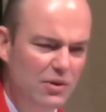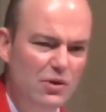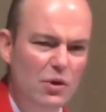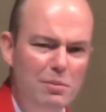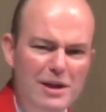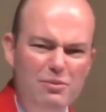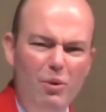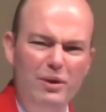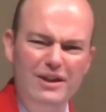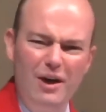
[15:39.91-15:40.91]
And so the people
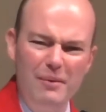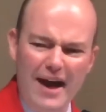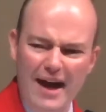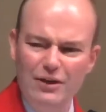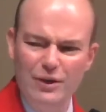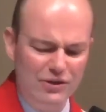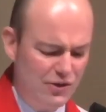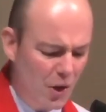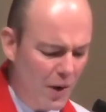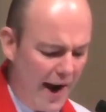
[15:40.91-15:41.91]
become angry,
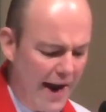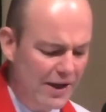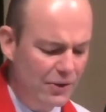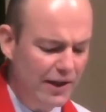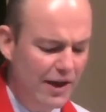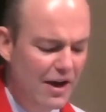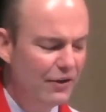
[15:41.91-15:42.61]
so angry